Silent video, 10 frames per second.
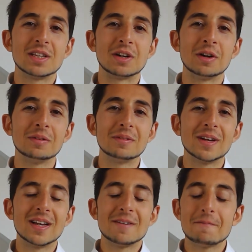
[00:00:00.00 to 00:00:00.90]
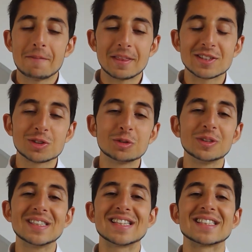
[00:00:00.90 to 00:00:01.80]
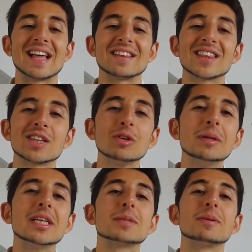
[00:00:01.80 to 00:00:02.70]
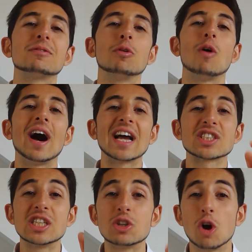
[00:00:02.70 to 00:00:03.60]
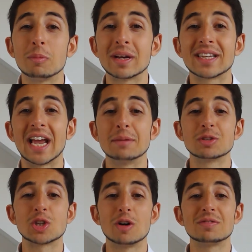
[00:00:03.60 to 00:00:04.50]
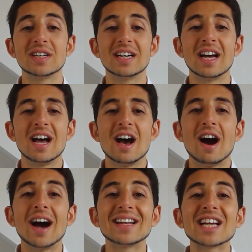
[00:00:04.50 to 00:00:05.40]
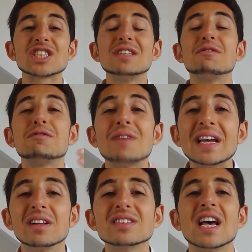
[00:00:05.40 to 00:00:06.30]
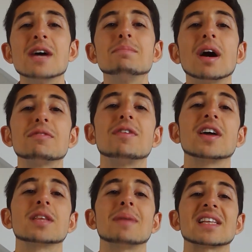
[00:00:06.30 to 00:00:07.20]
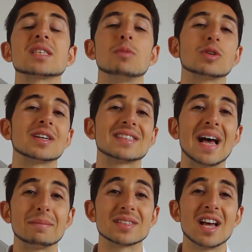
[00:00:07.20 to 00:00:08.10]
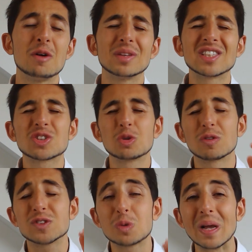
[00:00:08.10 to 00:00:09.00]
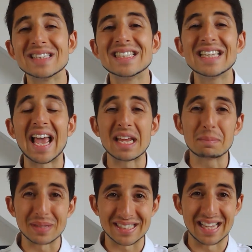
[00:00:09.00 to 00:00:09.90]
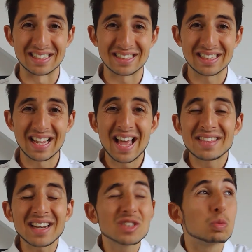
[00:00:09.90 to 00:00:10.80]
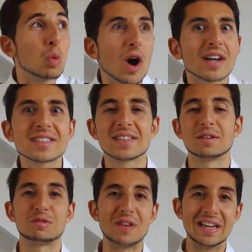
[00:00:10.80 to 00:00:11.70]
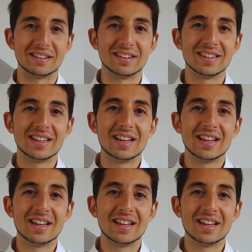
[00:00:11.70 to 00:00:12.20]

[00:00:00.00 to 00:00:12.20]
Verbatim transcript: You know, the story is, is that three weeks before I actually got my Cambridge offer, I'd actually failed my further maths mock exams with a score of 28%. That is worse than a fail.